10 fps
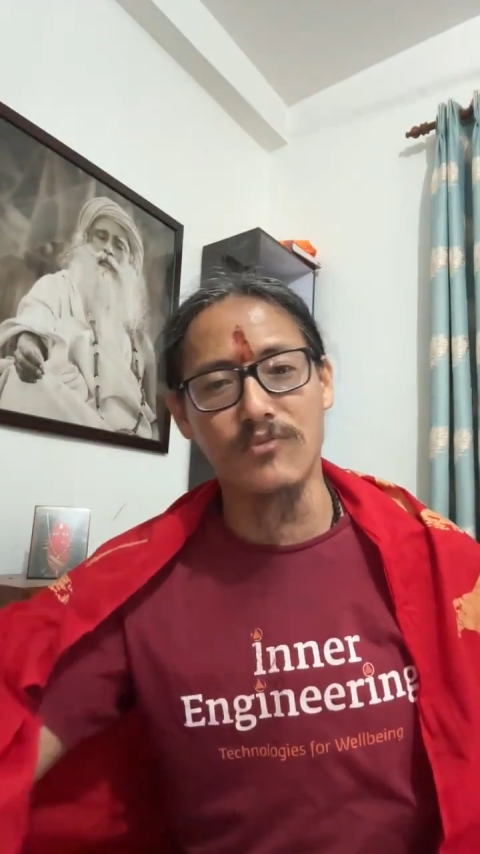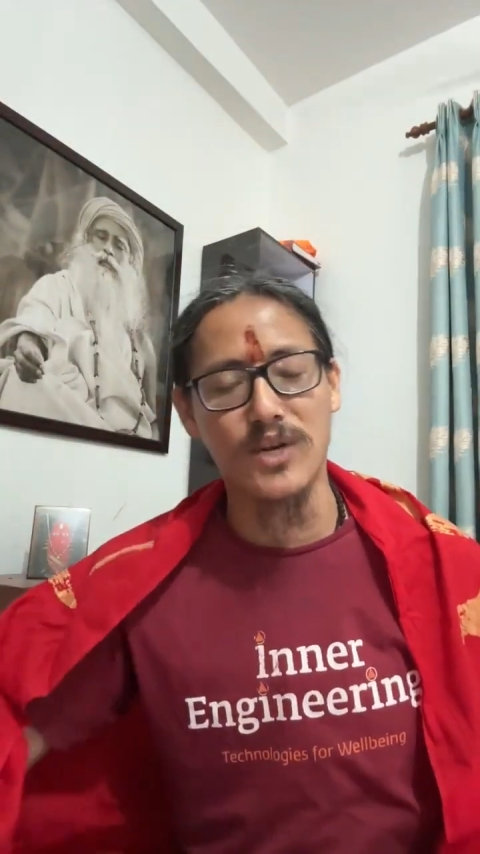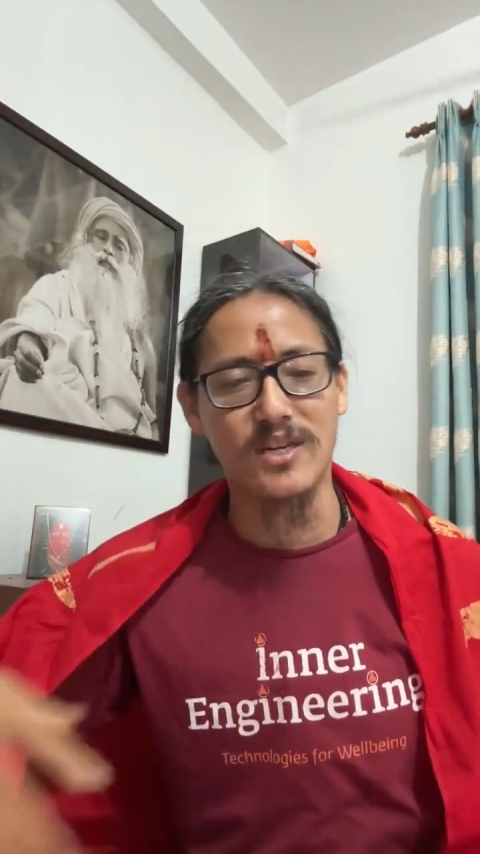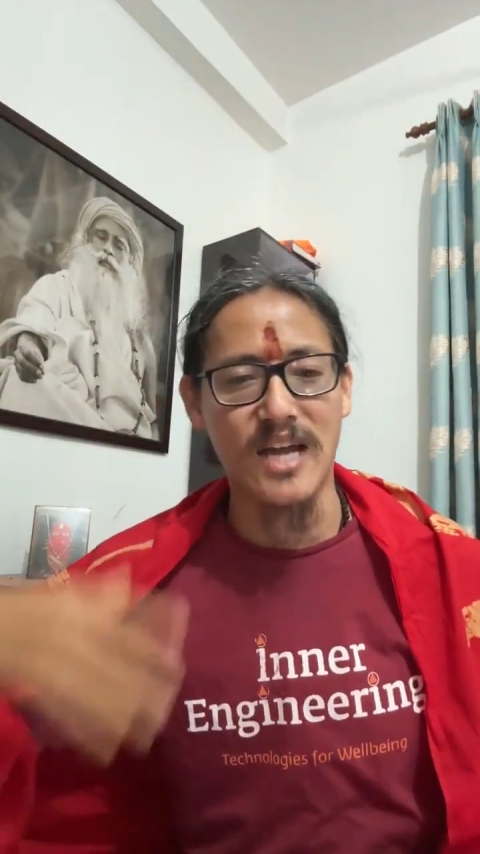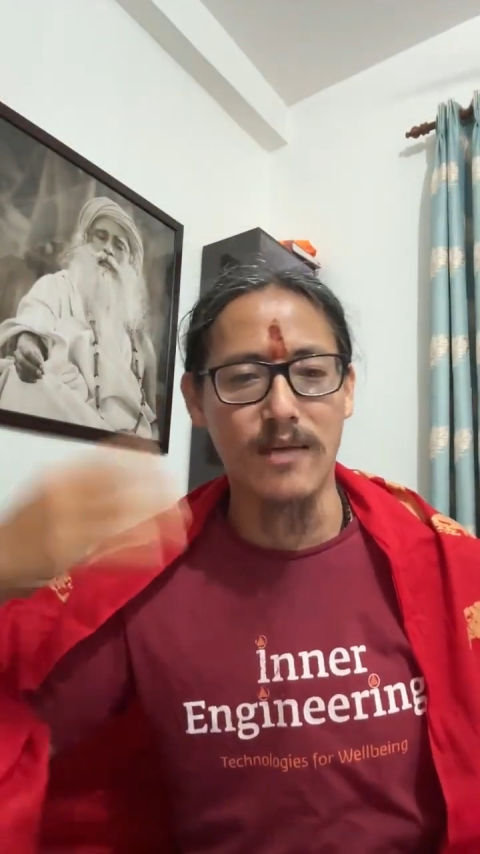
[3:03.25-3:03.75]

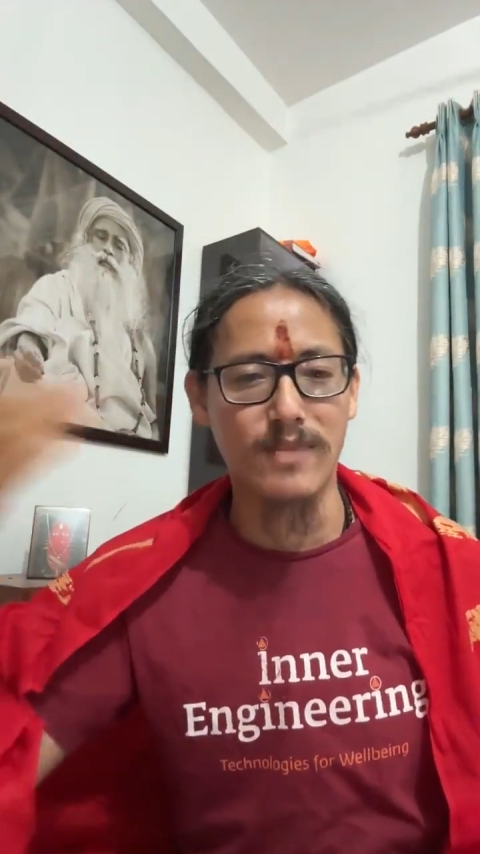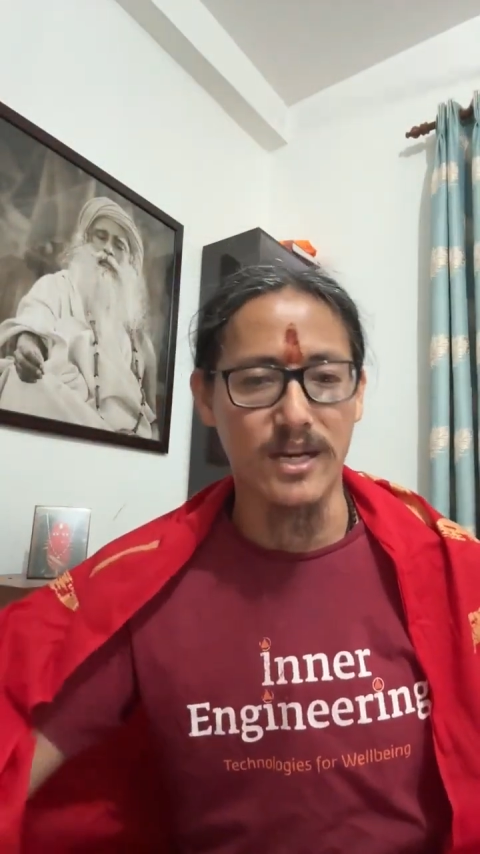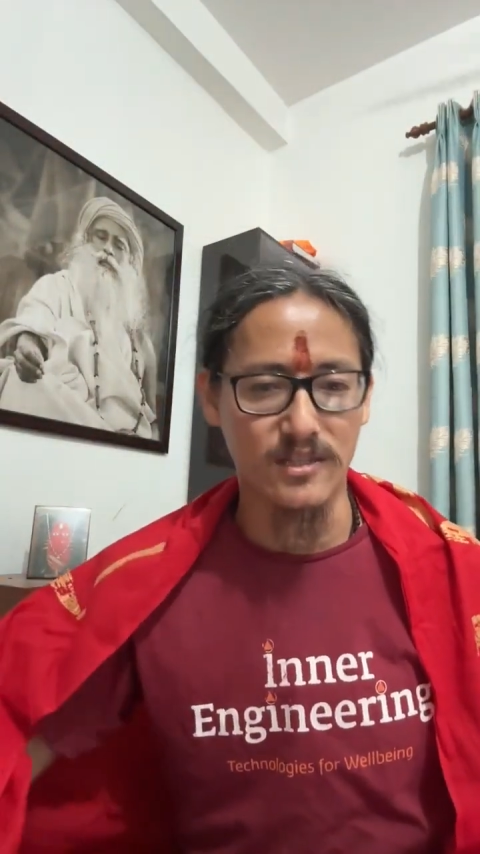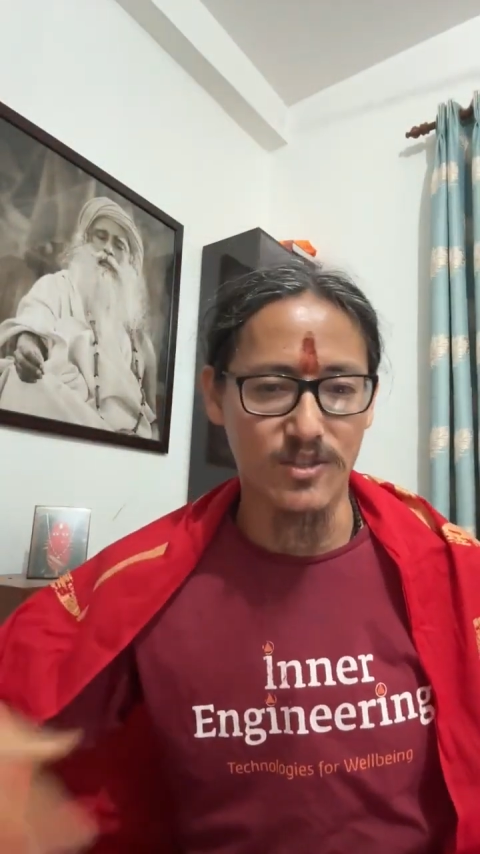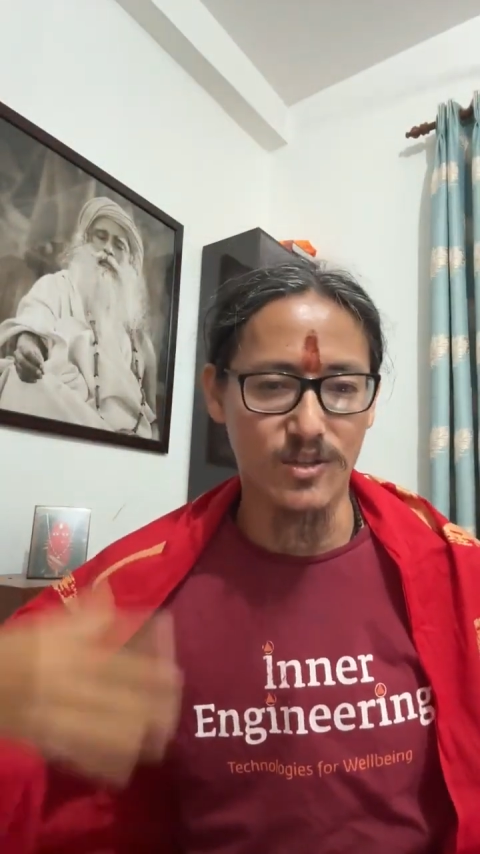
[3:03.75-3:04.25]
different
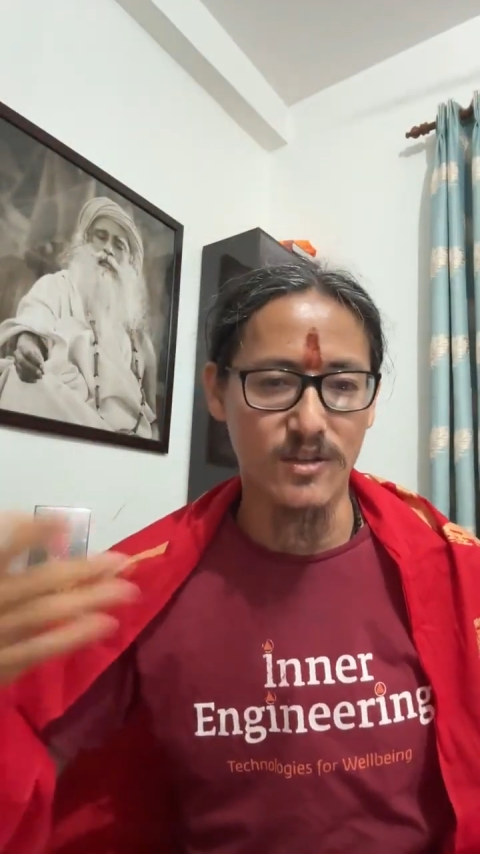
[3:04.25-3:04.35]
timelines.